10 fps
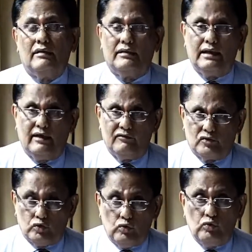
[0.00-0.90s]
they have
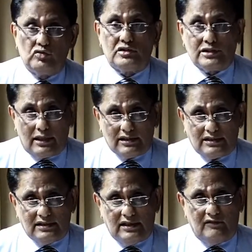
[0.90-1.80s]
2
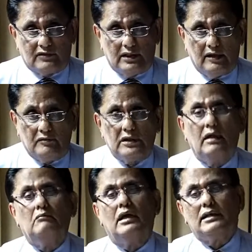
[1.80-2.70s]
successive terms,
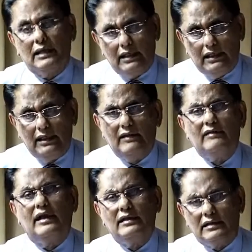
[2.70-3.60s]
but he is
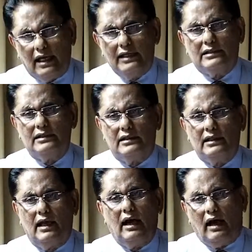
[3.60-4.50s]
entitled
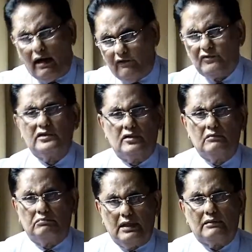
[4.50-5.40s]
after
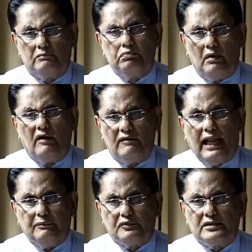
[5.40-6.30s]
that
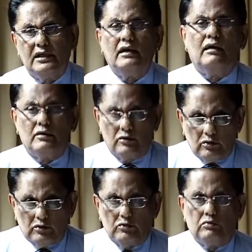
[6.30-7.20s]
lapse
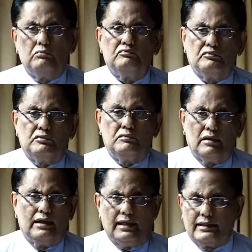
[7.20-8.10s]
to,
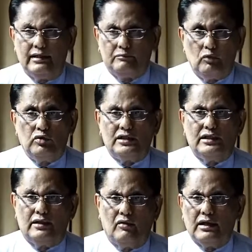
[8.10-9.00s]
like in
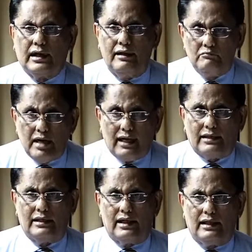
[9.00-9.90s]
Putin, now he came back
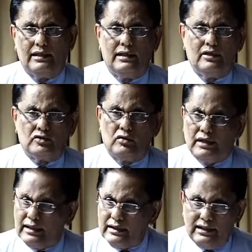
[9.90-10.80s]
again. So
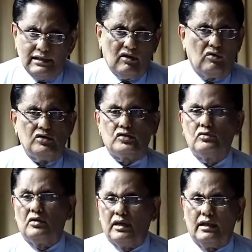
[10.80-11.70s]
that is
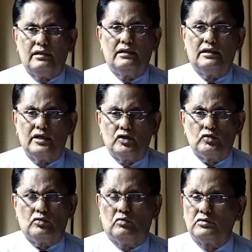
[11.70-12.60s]
also another
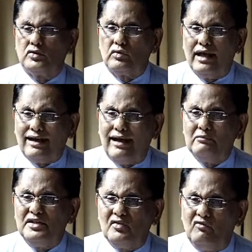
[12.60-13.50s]
issue. So there can
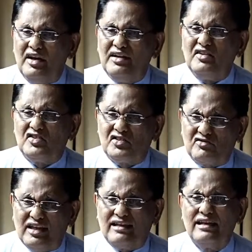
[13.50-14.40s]
be very
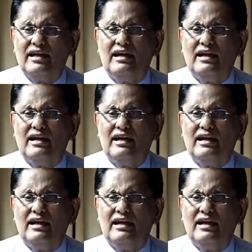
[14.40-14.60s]
strict